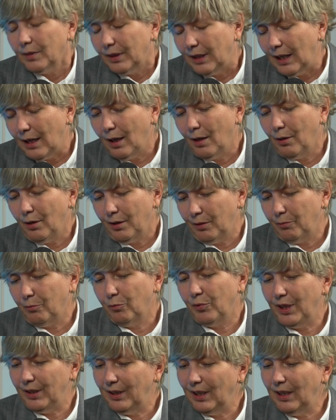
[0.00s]
There,
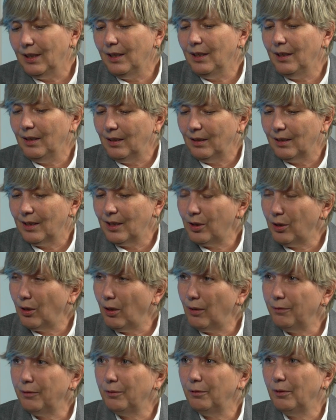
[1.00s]
within the
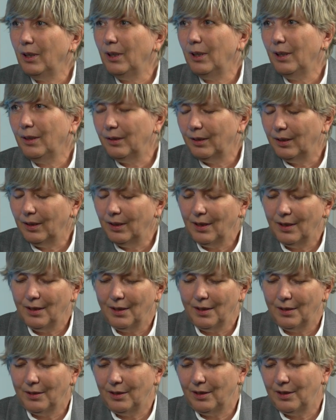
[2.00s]
software,
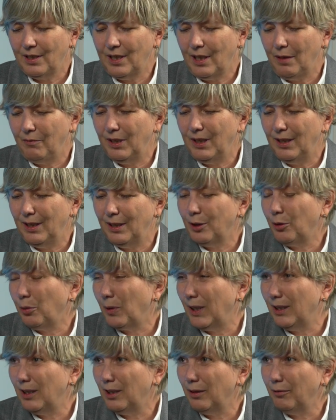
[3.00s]
the 7 and
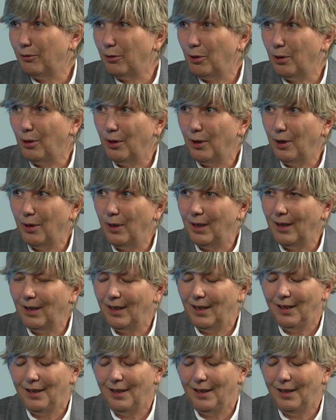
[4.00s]
24